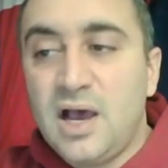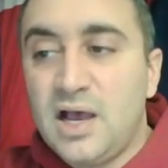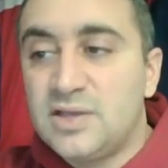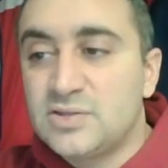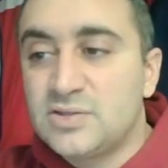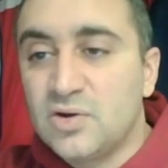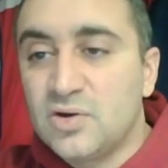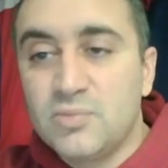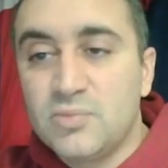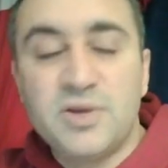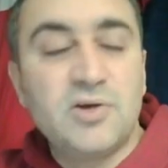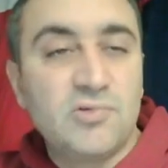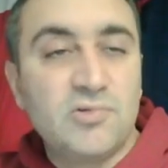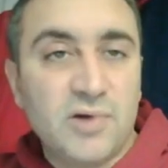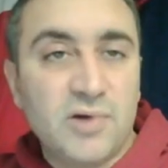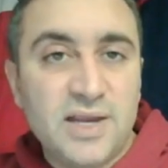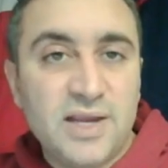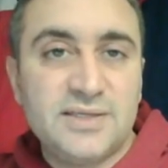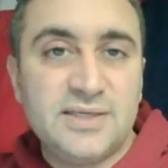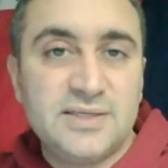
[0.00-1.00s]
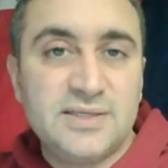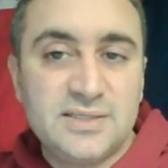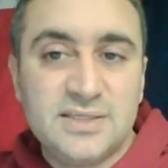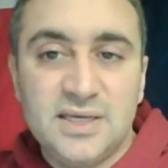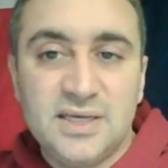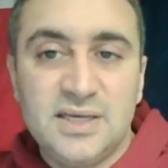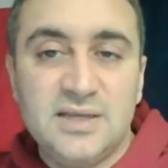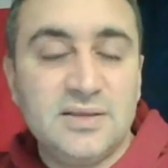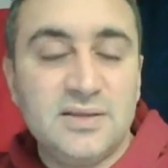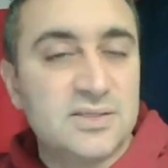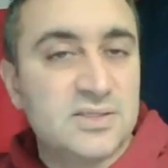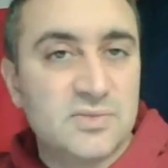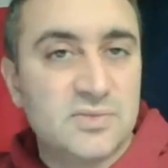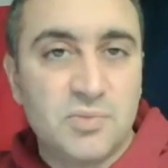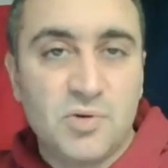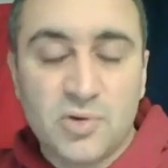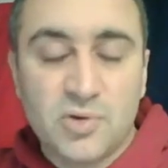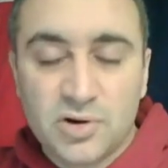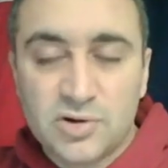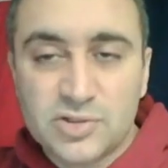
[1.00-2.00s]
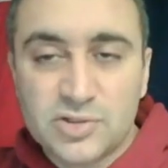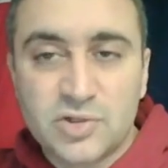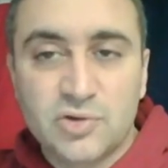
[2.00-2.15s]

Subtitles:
So it'll be great to see the supporters